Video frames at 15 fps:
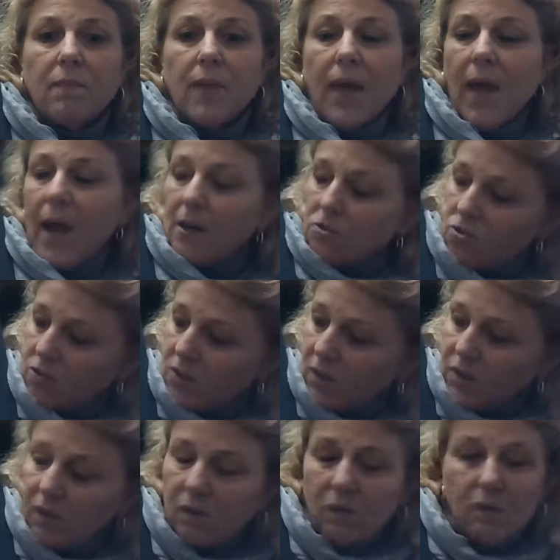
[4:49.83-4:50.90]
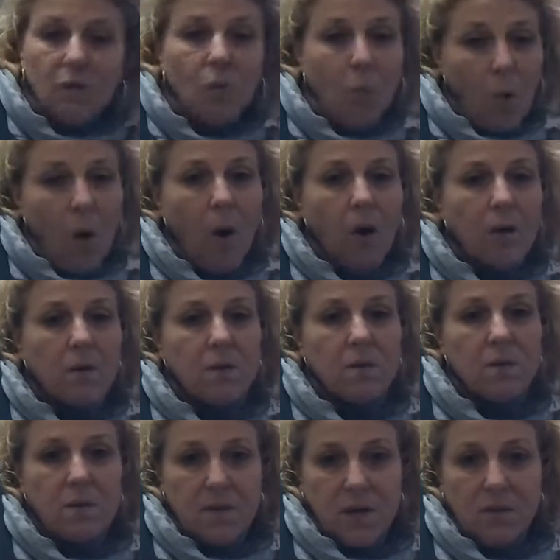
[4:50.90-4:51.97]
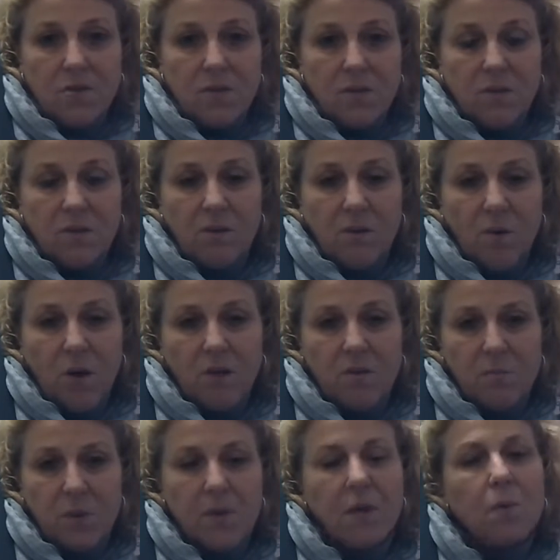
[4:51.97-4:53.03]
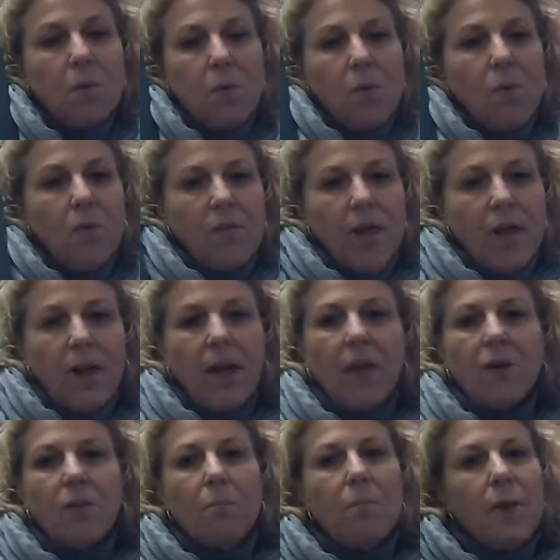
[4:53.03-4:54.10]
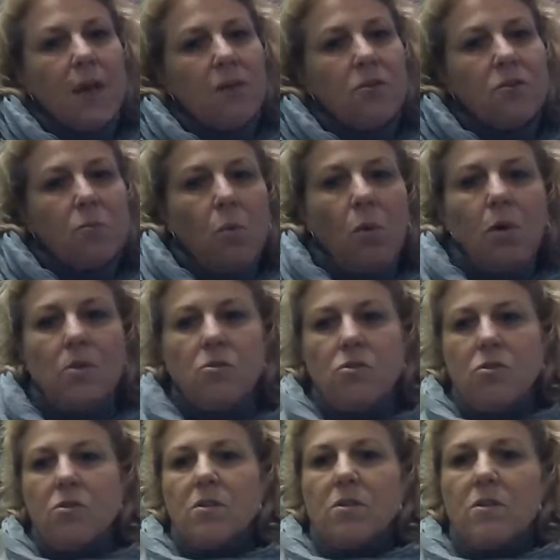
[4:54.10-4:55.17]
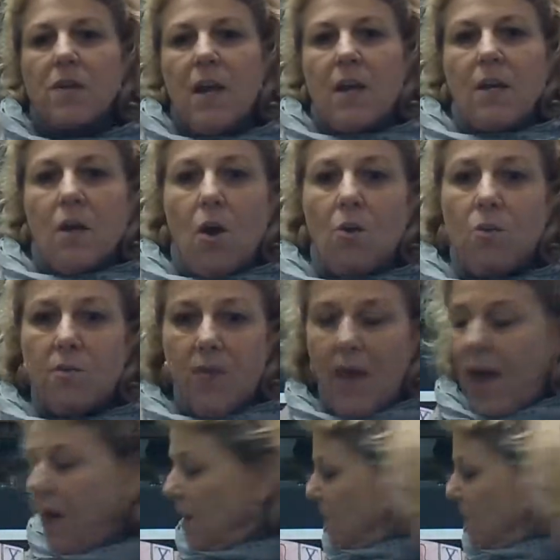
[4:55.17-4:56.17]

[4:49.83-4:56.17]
actually walk the stations of the cross, but there'll be more of that later. But I just wanted you to take note of that